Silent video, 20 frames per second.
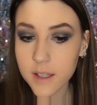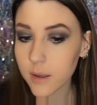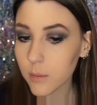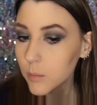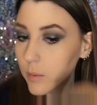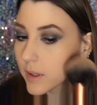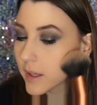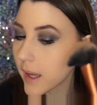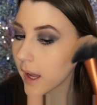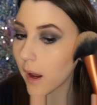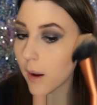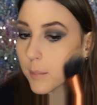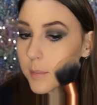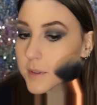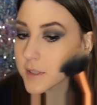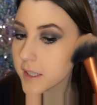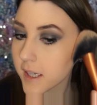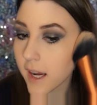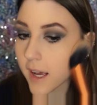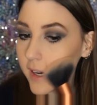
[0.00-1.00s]
It really
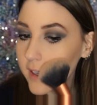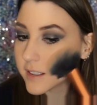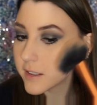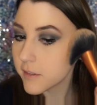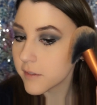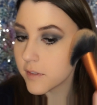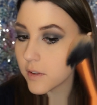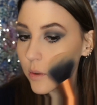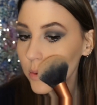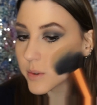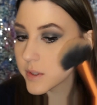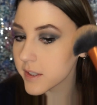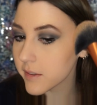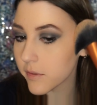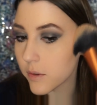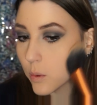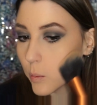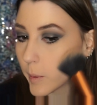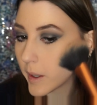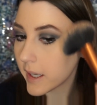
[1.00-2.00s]
helps to kind of diffuse
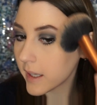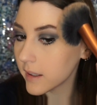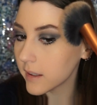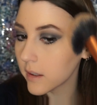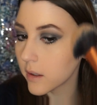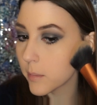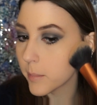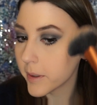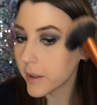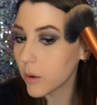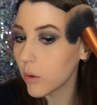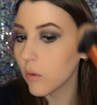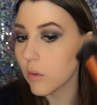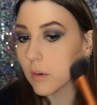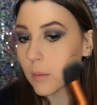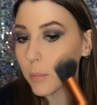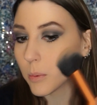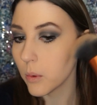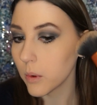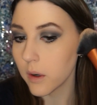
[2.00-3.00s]
if you went a little bit
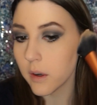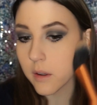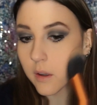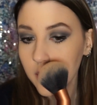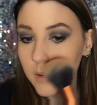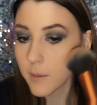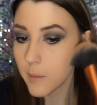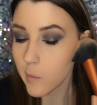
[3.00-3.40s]
overboard.